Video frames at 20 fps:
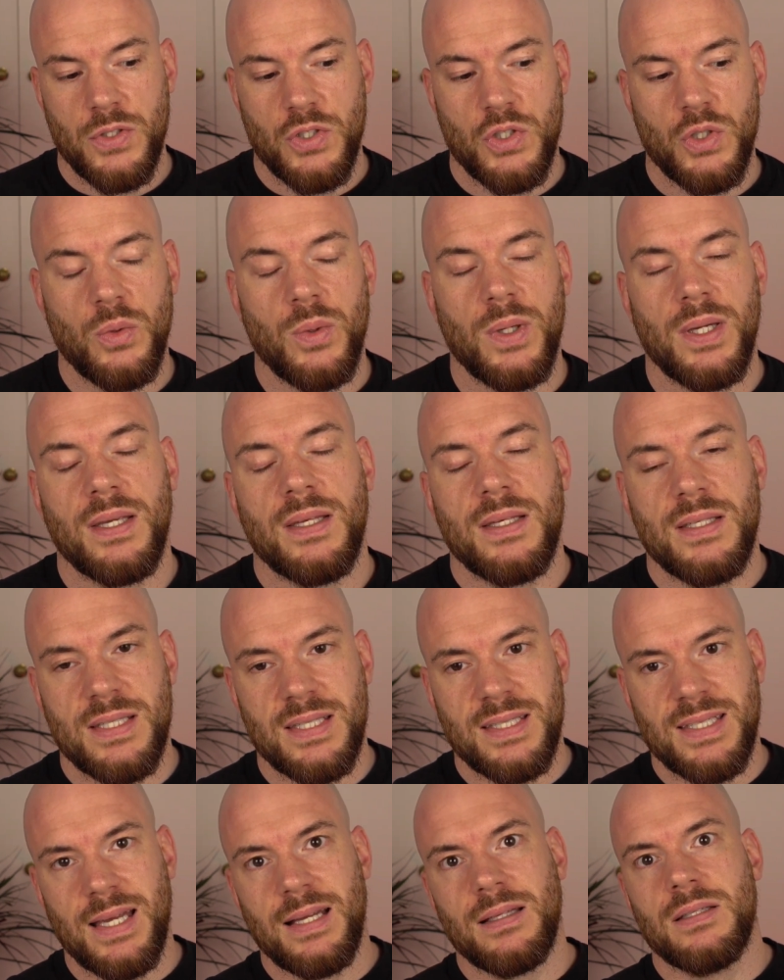So
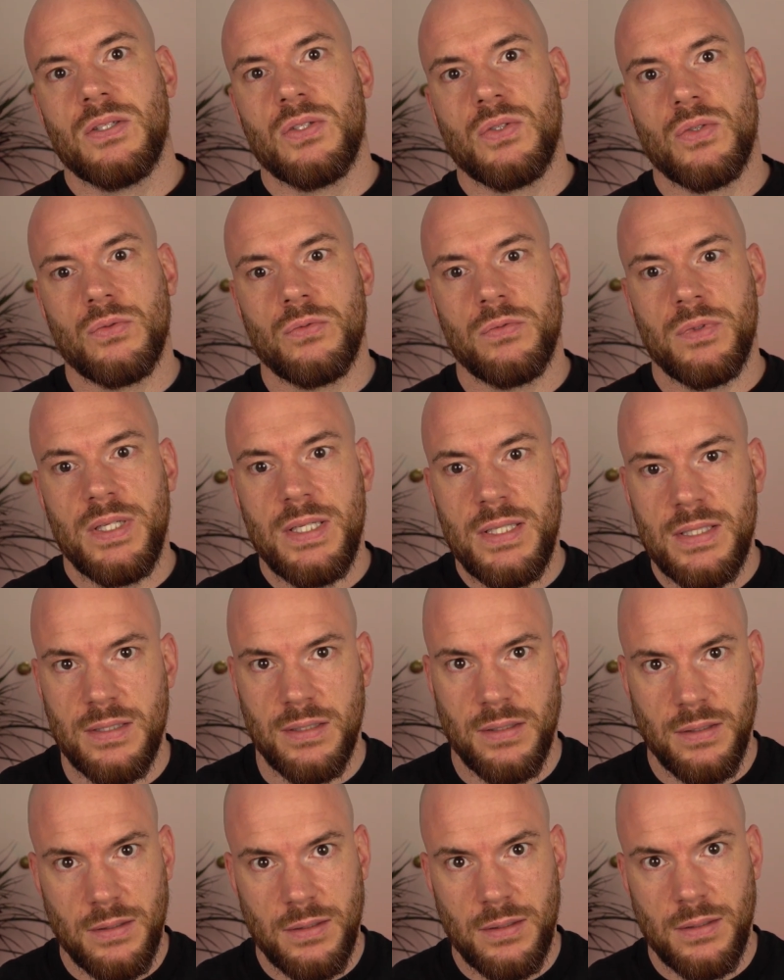it stands to
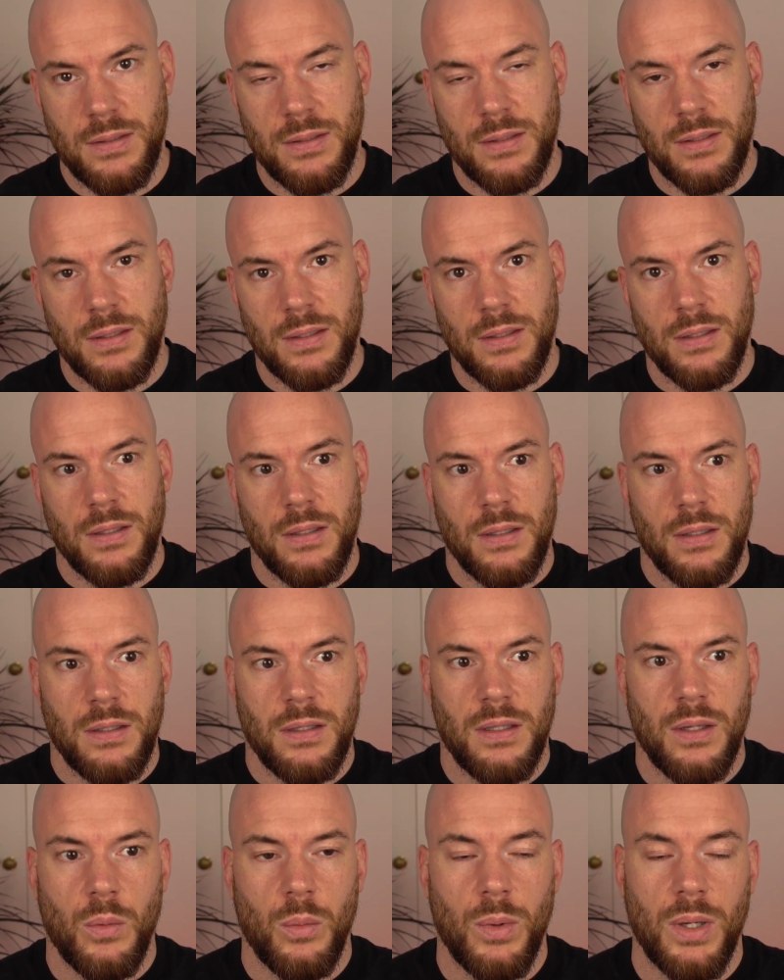reason
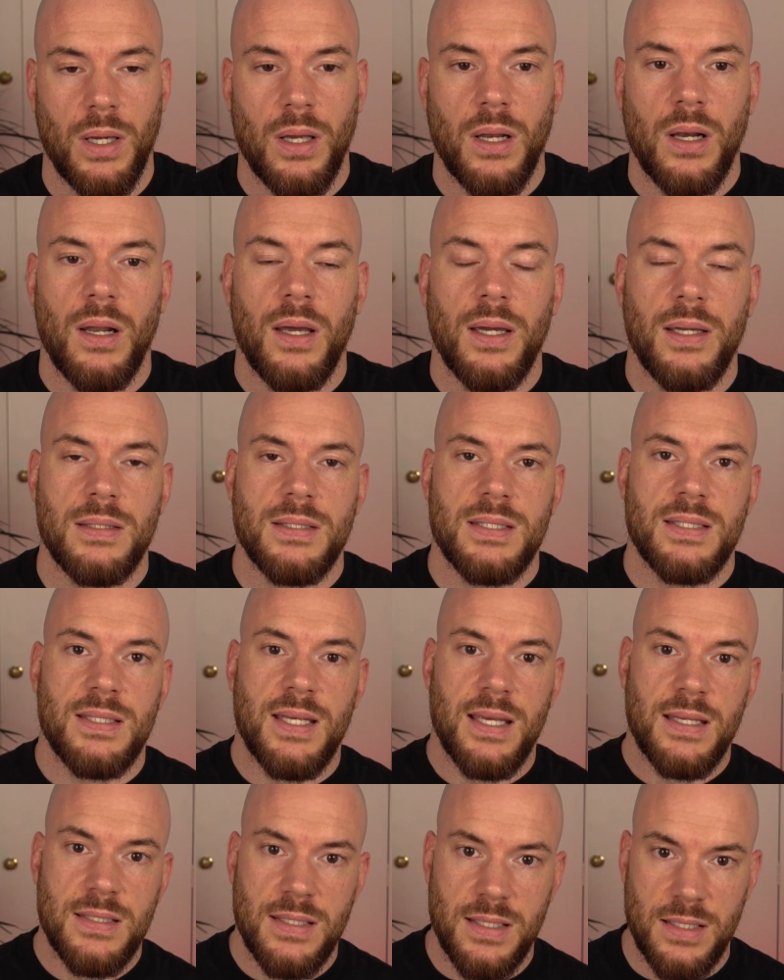that when a client
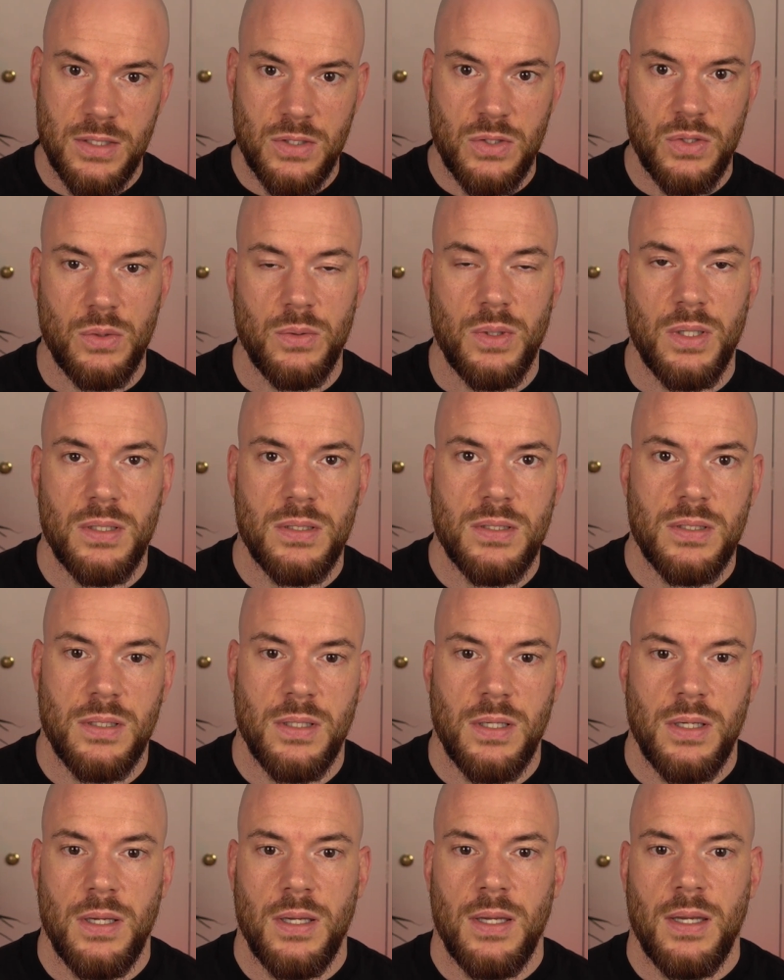says this to
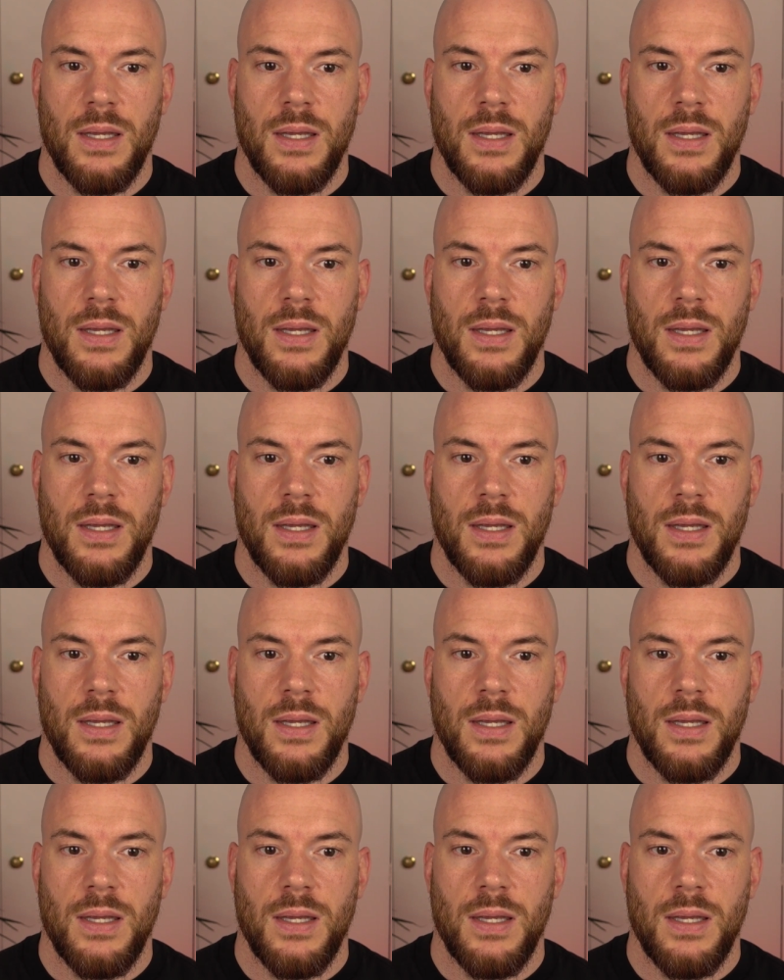us,